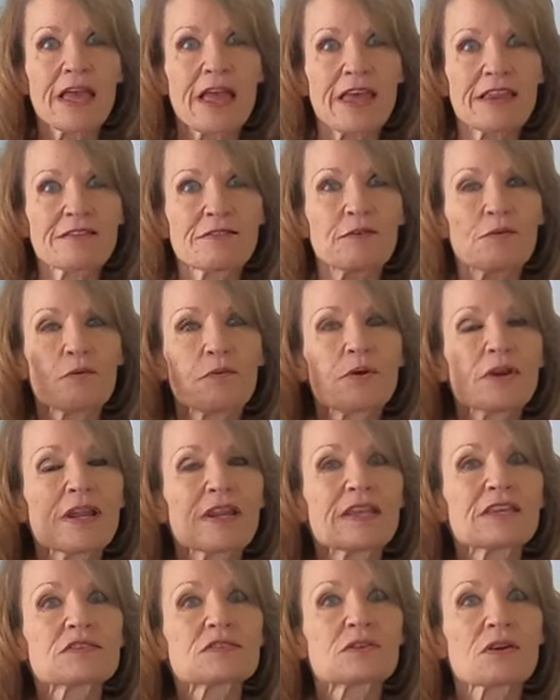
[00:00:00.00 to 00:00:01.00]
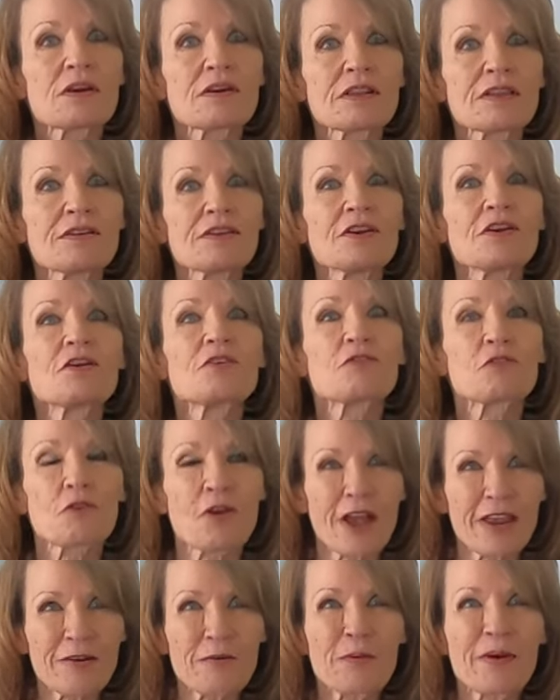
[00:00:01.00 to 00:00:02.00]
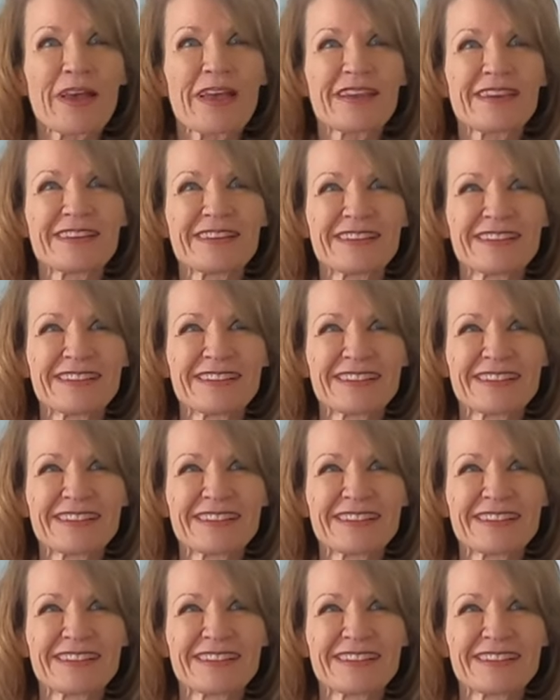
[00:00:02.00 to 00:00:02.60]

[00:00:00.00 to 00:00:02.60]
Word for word: and we're gonna get started right away.